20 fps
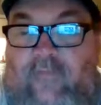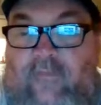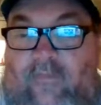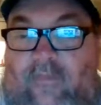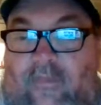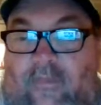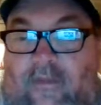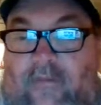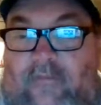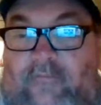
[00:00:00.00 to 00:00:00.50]

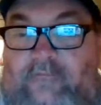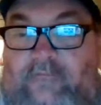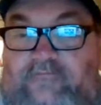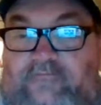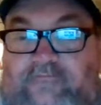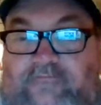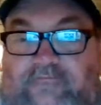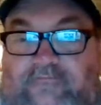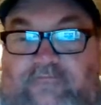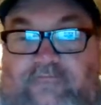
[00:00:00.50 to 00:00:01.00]
go because
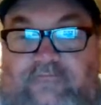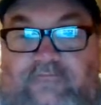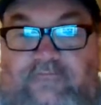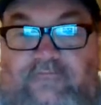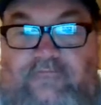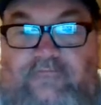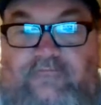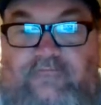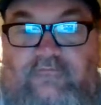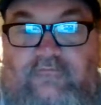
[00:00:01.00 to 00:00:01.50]

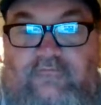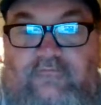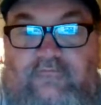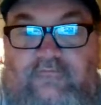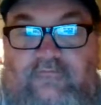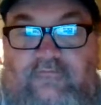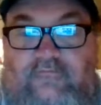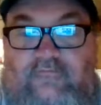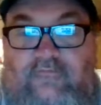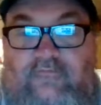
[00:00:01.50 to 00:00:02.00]
it'll still be
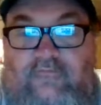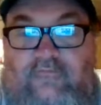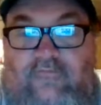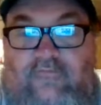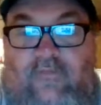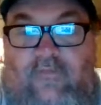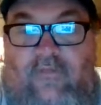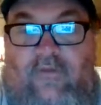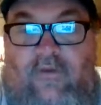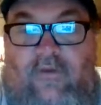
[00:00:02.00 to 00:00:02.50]

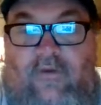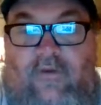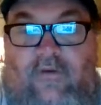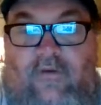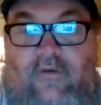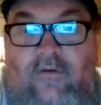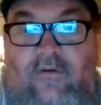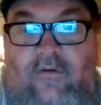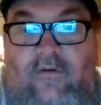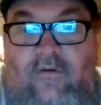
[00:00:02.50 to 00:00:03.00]
functional.
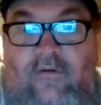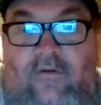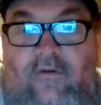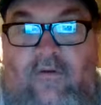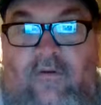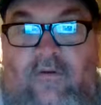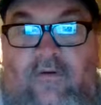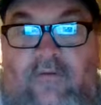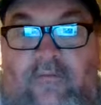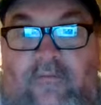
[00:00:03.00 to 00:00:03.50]
It'll have
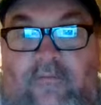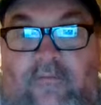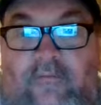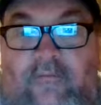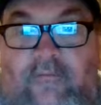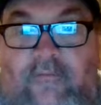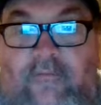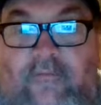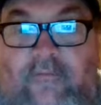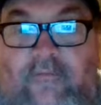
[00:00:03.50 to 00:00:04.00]
one or
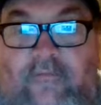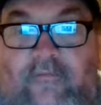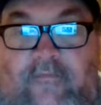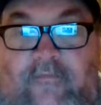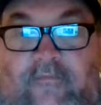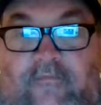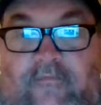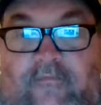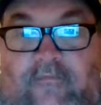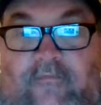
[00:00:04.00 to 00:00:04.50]
two
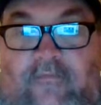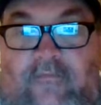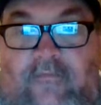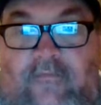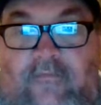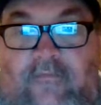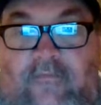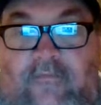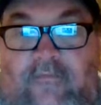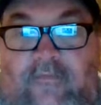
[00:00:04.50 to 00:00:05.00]
skulls that
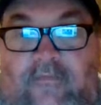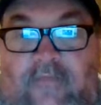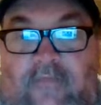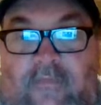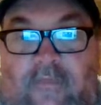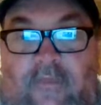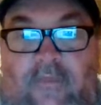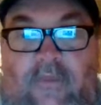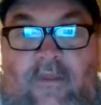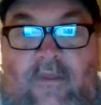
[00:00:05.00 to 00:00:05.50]
won't
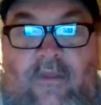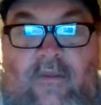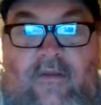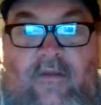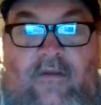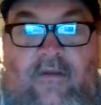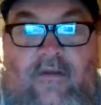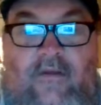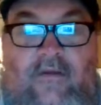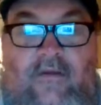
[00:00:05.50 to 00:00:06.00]

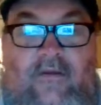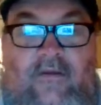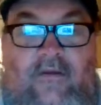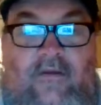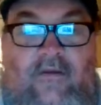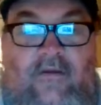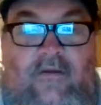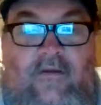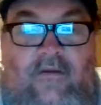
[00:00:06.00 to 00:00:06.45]
work.